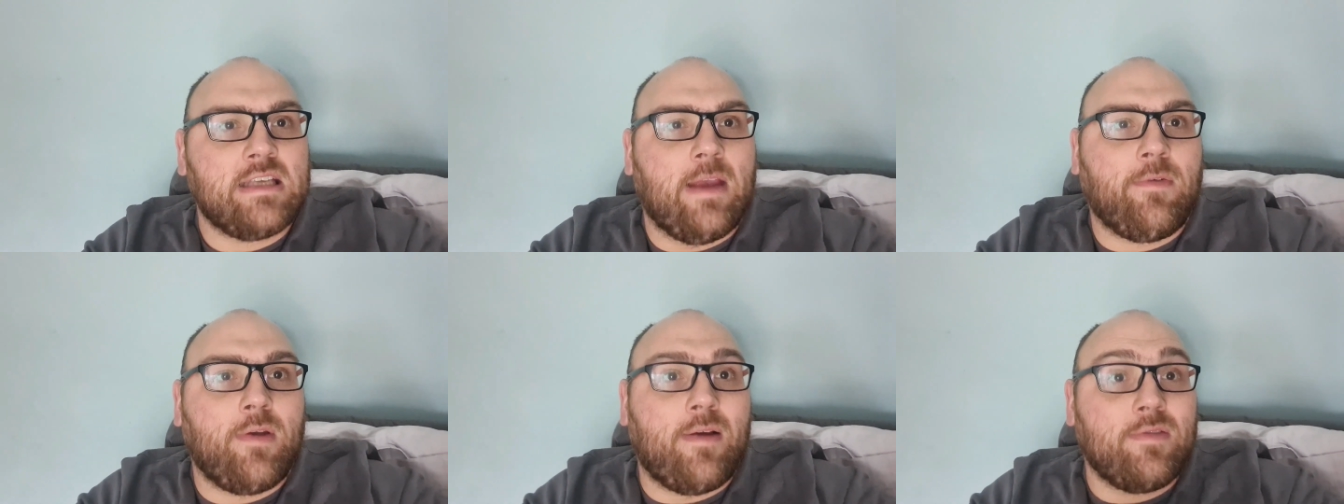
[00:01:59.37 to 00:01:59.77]

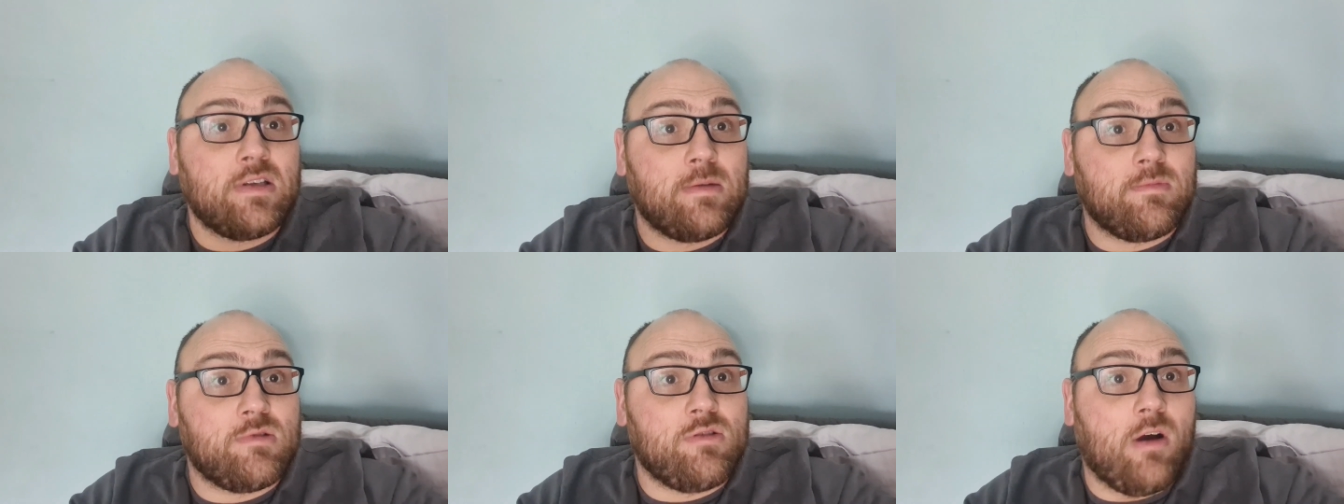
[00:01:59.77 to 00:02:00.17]
If you haven't
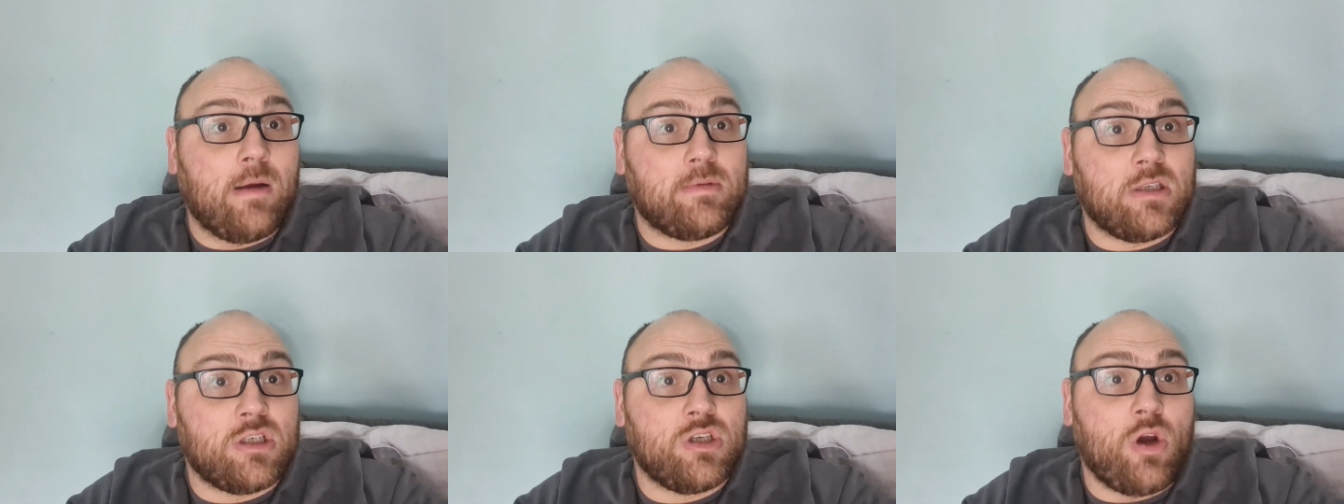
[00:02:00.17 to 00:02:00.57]

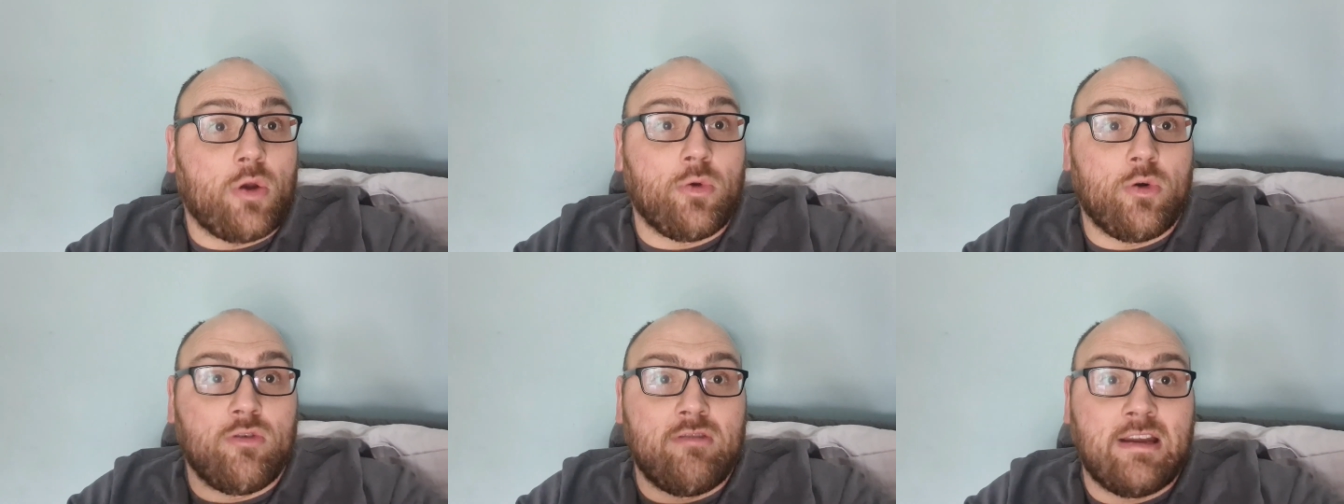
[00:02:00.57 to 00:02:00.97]
subscribed to
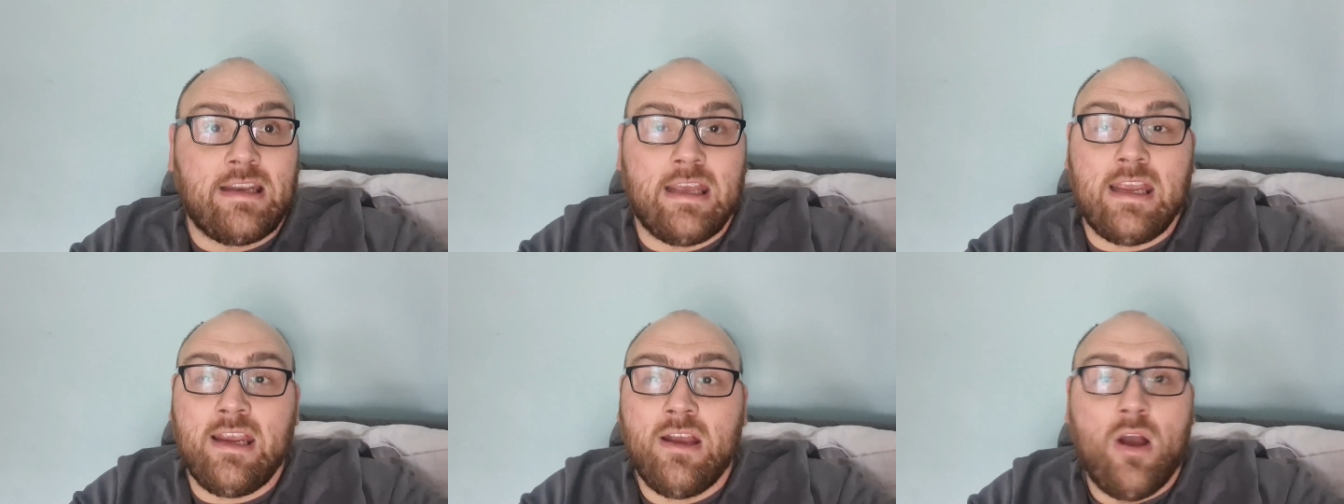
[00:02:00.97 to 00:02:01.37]
John
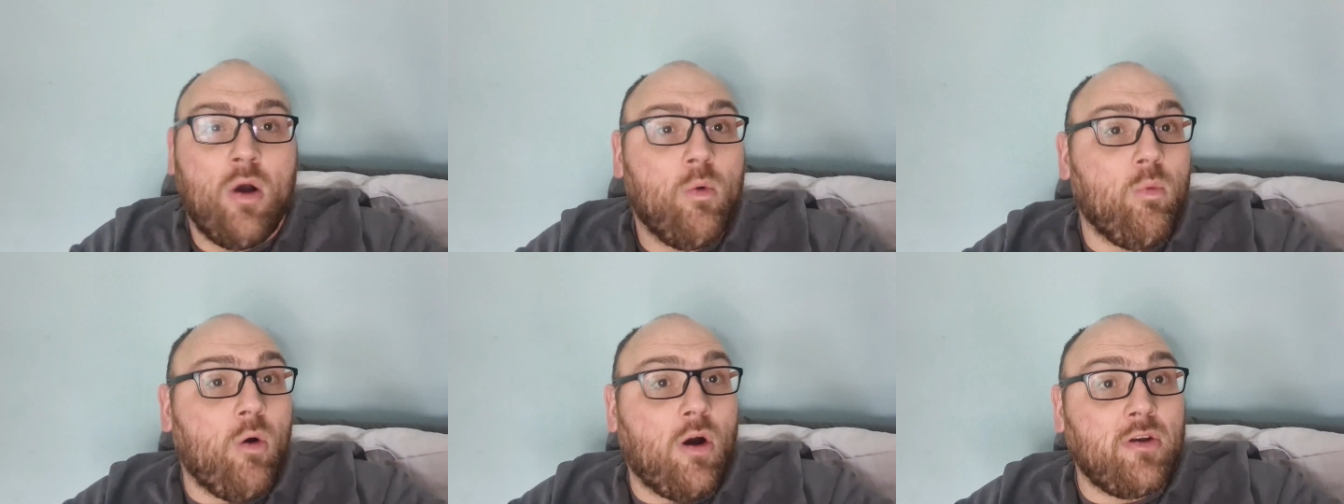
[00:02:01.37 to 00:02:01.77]
already,
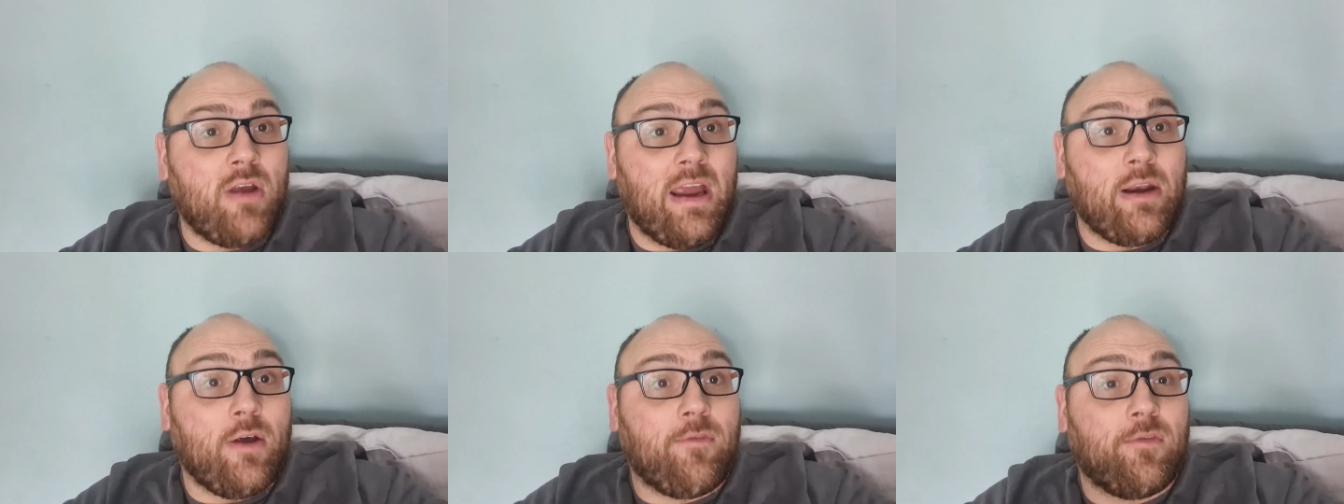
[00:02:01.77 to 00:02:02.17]
why not
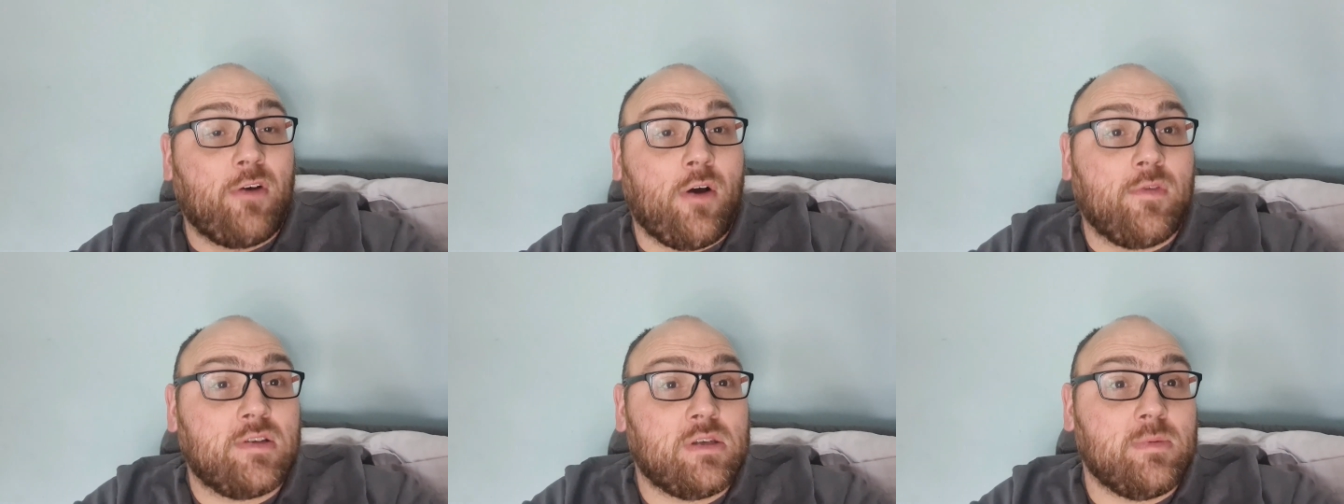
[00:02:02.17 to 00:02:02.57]
head off over